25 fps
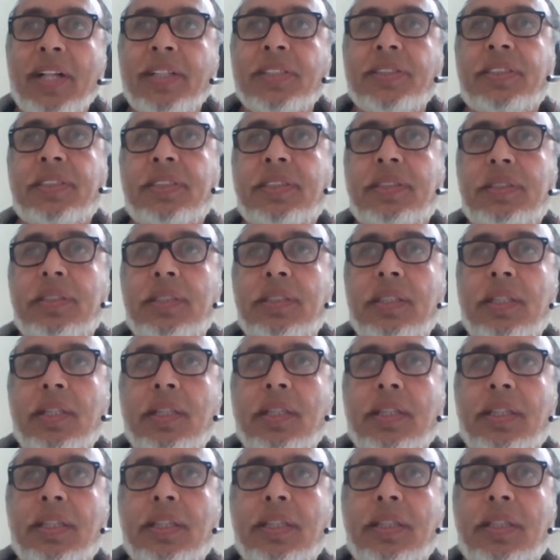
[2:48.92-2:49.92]
whilst
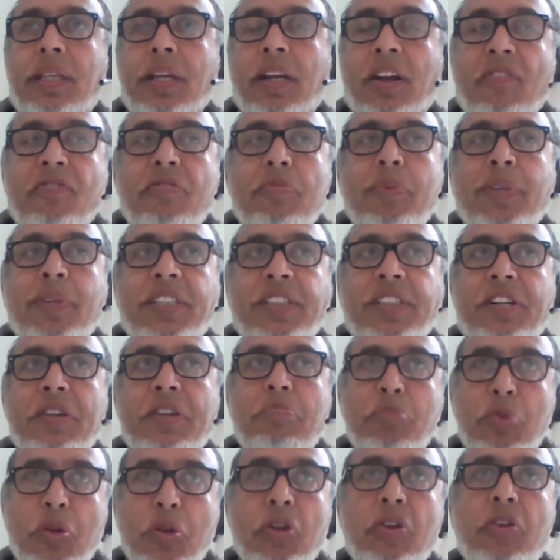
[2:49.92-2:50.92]
the government
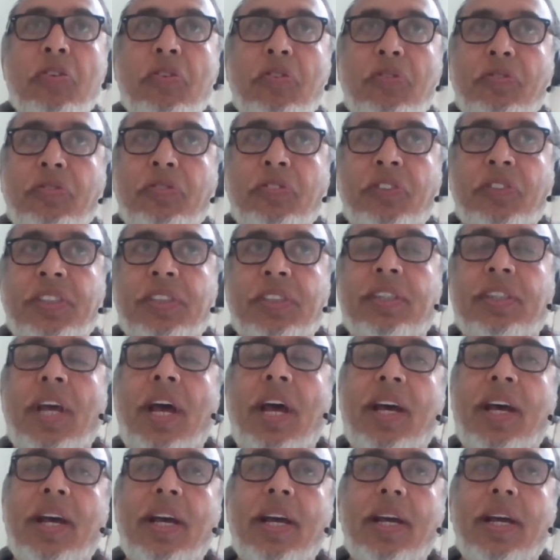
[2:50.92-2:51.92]
has removed
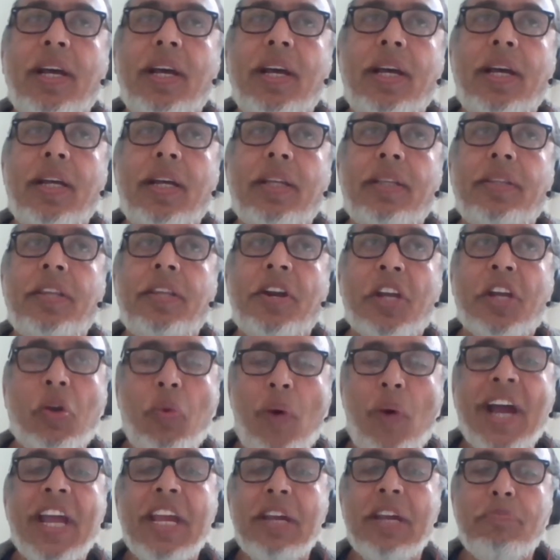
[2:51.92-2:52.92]
the
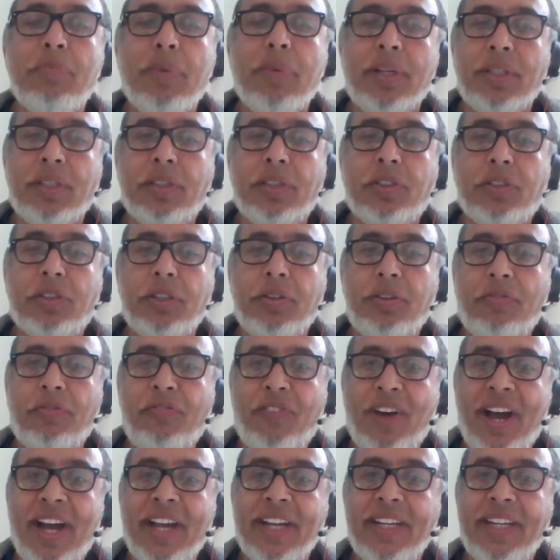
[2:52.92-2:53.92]
requirement to
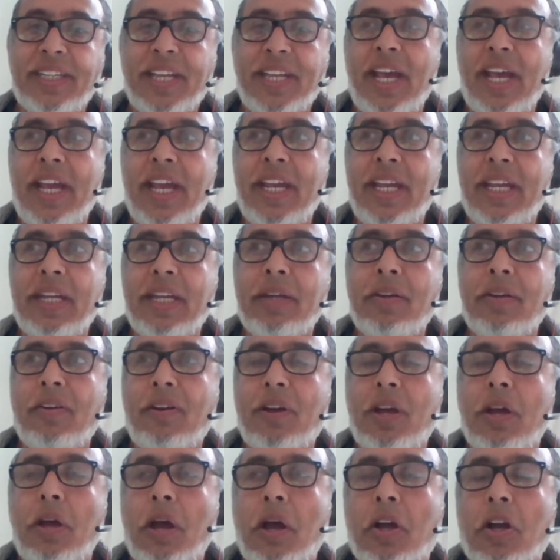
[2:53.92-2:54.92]
find a
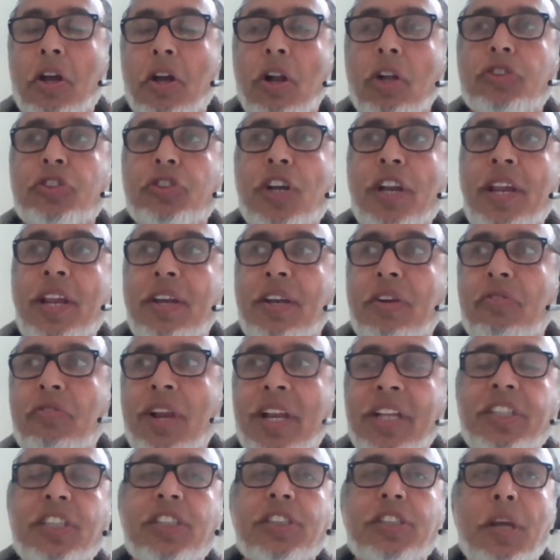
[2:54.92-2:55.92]
culturally
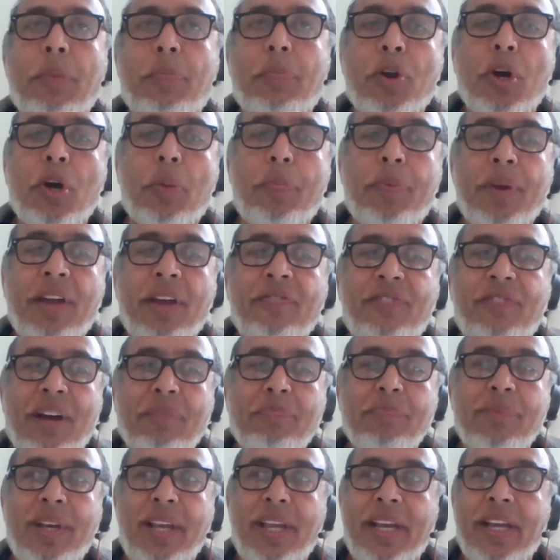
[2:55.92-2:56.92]
and religiously appropriate
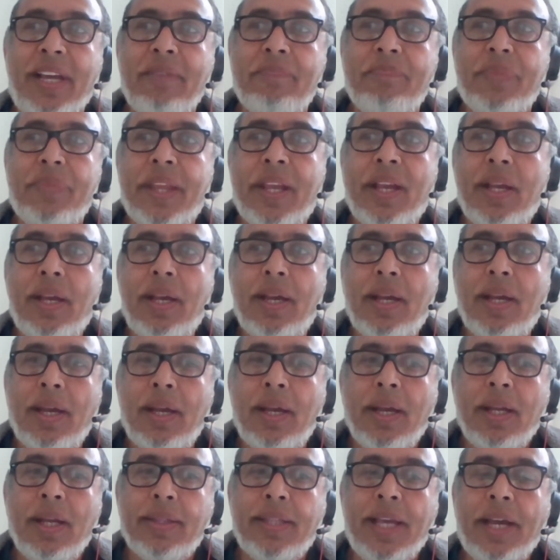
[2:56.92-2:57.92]
family,
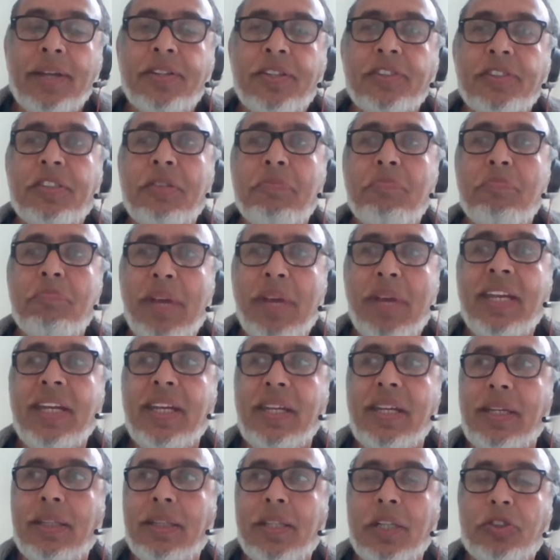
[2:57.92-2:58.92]
that doesn't
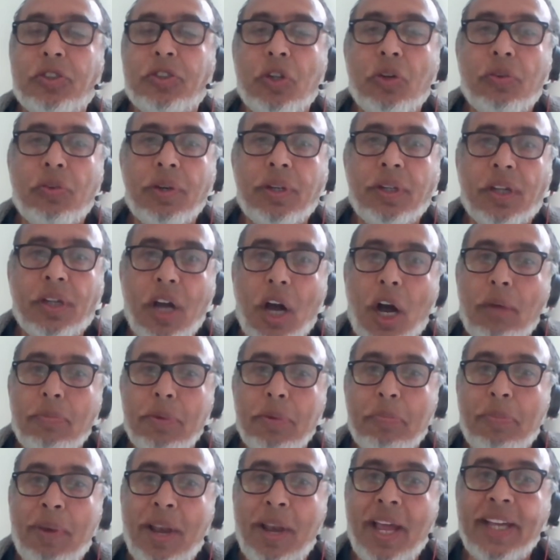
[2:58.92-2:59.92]
mean that children
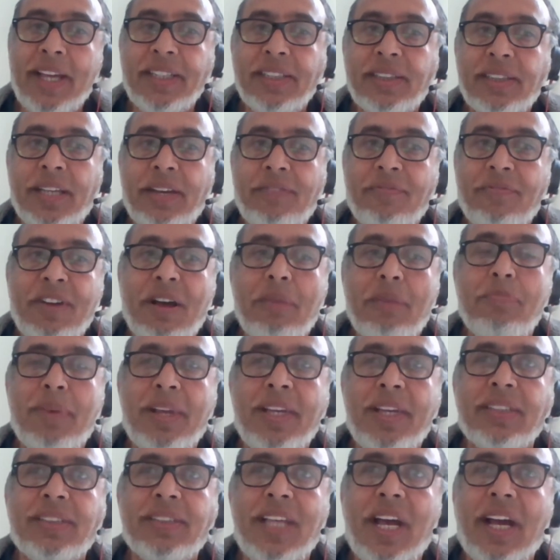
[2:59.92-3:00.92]
can't be placed in
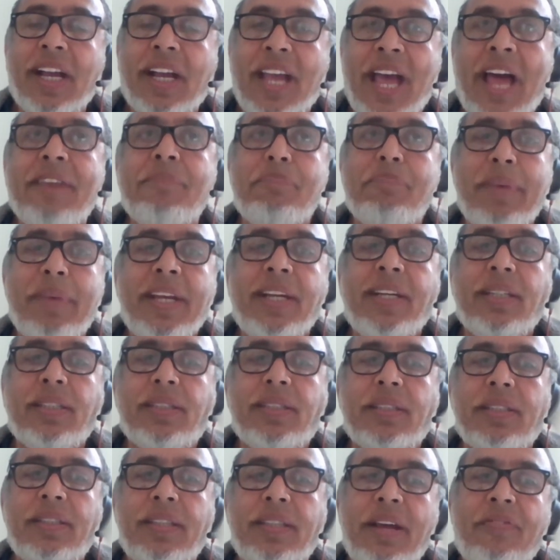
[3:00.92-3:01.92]
families that can
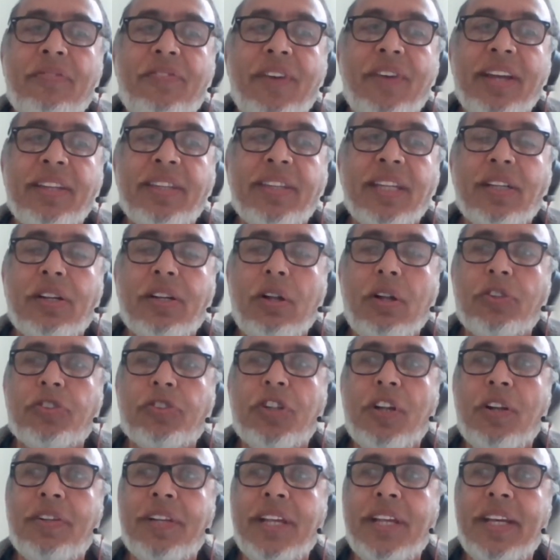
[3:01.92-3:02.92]
meet their faith and
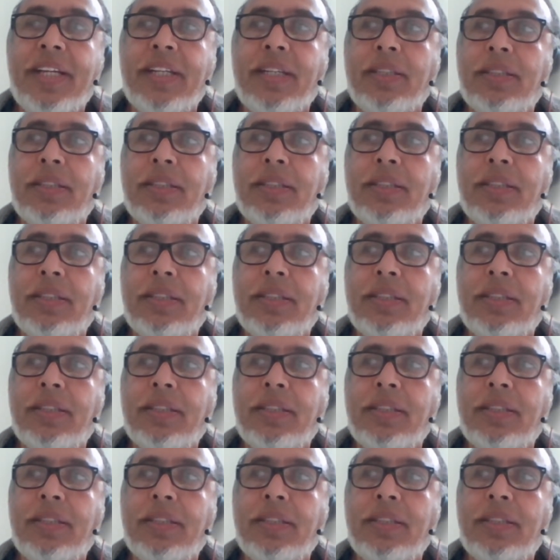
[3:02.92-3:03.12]
cultural